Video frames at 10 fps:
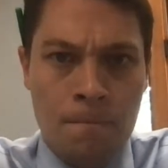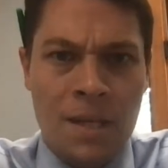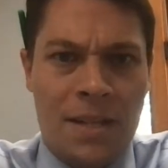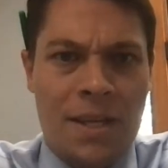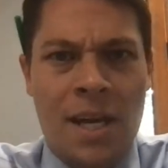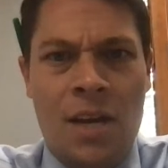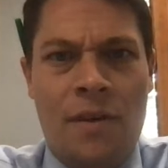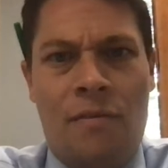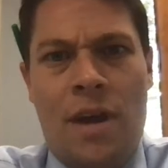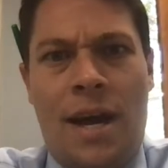at the end of
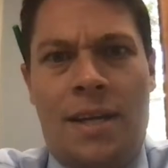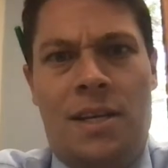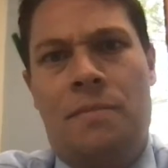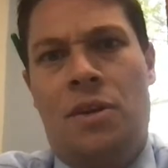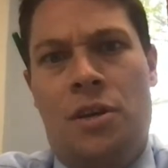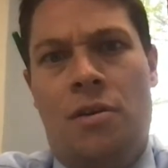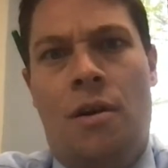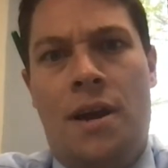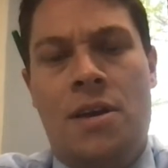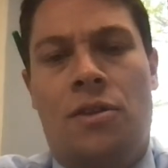every academic year,
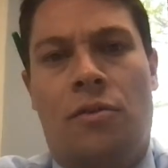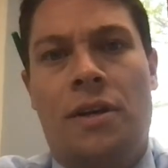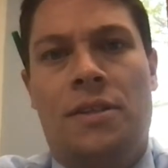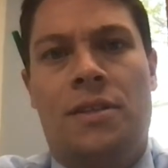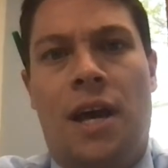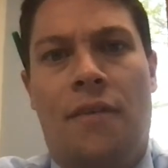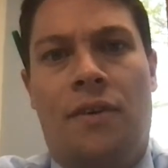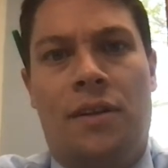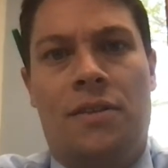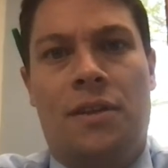our 8th grade staff
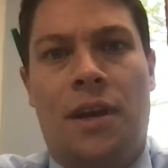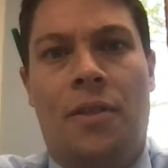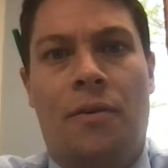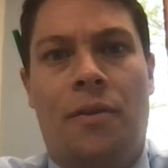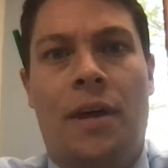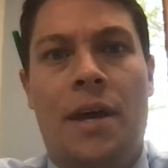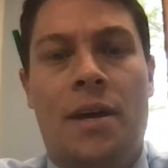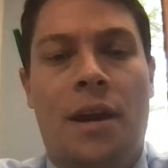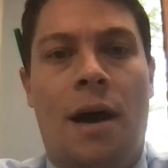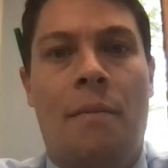gets together and they
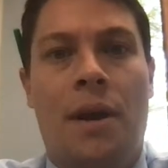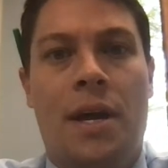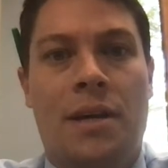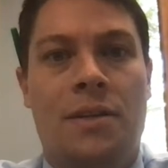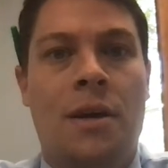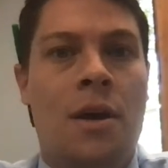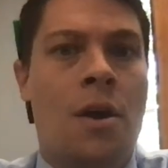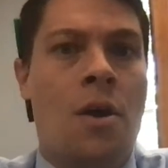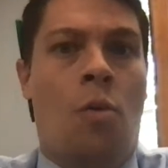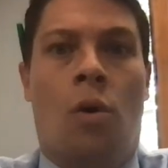nominate
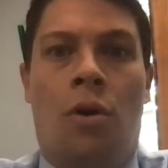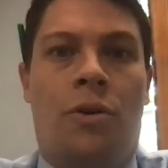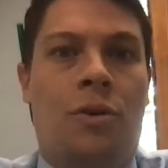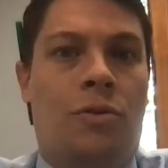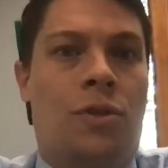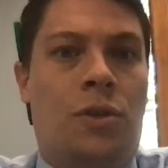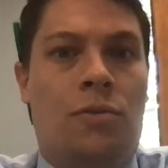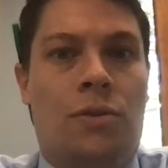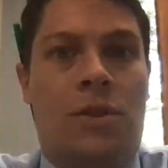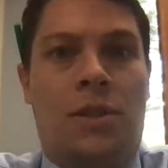one or two
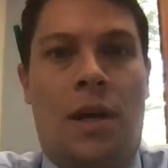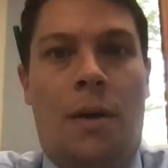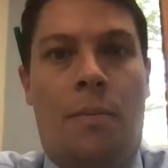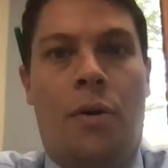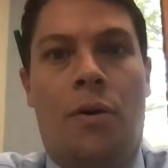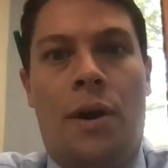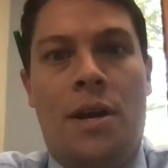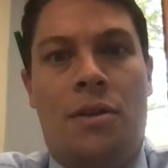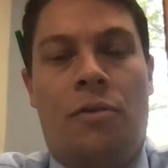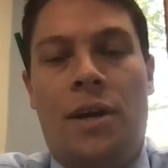students per
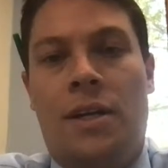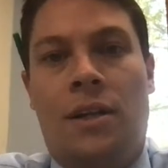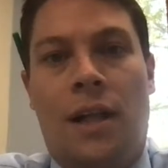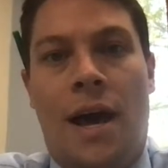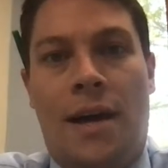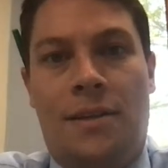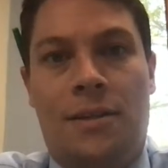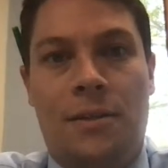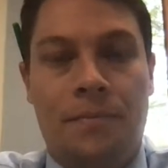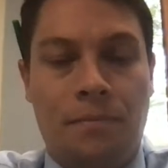8th grade
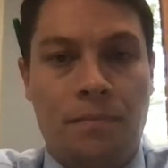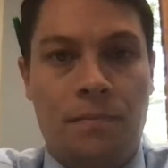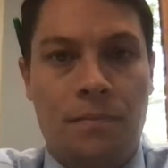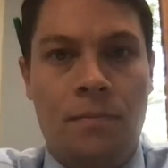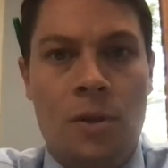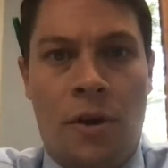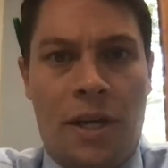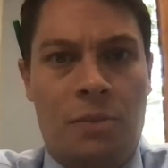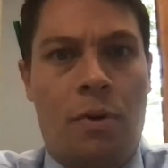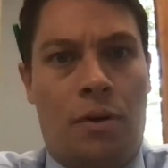class, or I
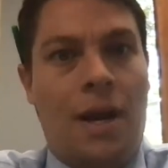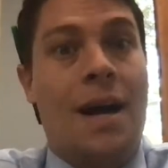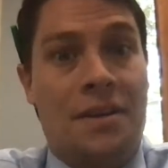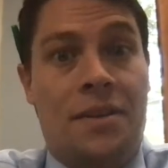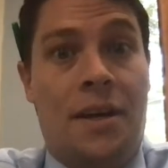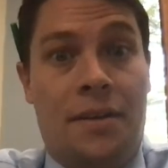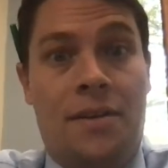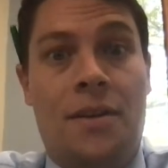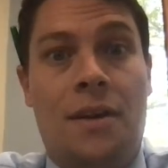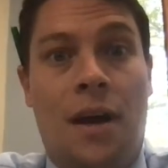guess per
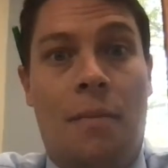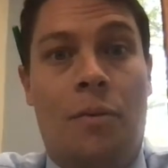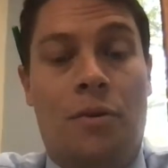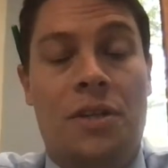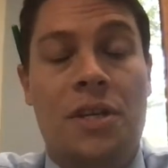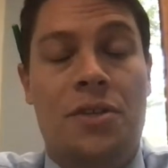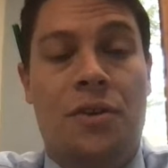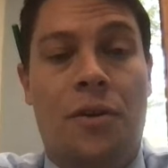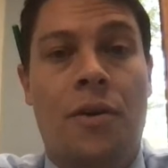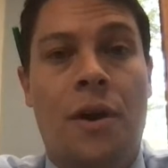content, per teacher,